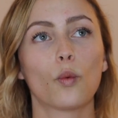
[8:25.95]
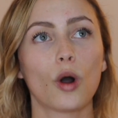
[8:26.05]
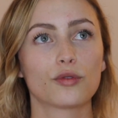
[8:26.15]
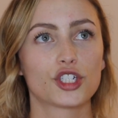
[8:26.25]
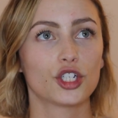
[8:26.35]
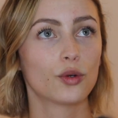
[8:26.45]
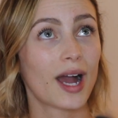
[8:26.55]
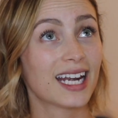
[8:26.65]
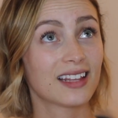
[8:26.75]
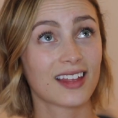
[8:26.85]
won't do
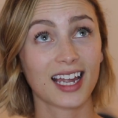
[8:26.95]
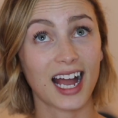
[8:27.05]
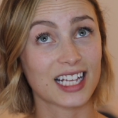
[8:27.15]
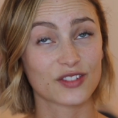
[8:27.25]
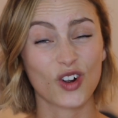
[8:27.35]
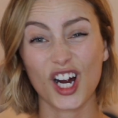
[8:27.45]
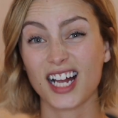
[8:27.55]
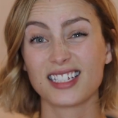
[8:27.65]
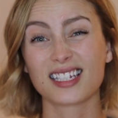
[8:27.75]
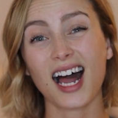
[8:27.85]
anything as far
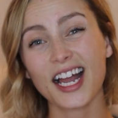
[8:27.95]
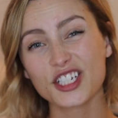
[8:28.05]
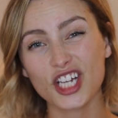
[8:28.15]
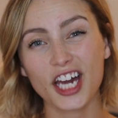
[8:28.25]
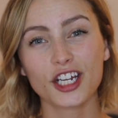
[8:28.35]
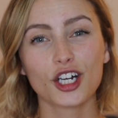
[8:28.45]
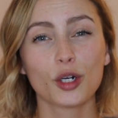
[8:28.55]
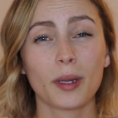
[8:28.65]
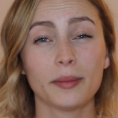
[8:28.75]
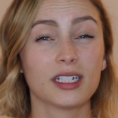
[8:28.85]
as
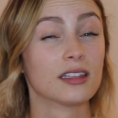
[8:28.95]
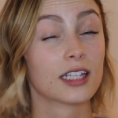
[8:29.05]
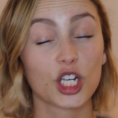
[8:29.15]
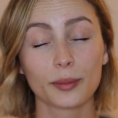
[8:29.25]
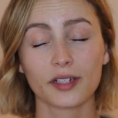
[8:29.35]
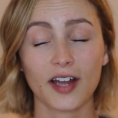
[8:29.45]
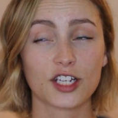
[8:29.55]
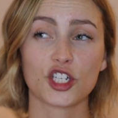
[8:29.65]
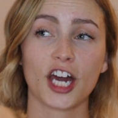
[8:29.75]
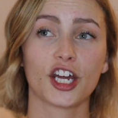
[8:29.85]
eyeshadow, maybe a little bit of
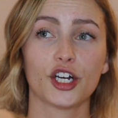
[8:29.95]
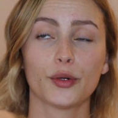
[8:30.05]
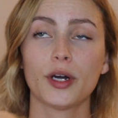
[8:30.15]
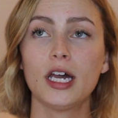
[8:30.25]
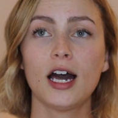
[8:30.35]
eyeshadow.